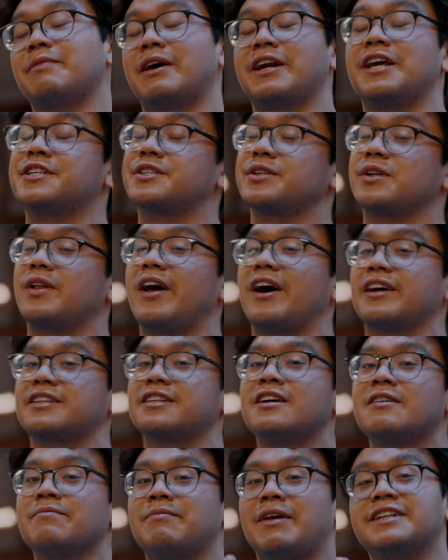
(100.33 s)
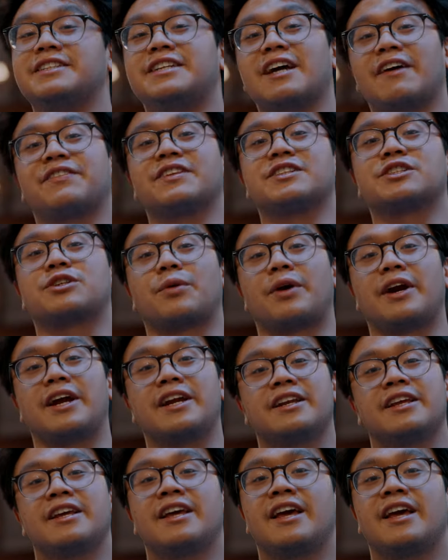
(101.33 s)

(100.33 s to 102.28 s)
My knees are locked. My depth is great.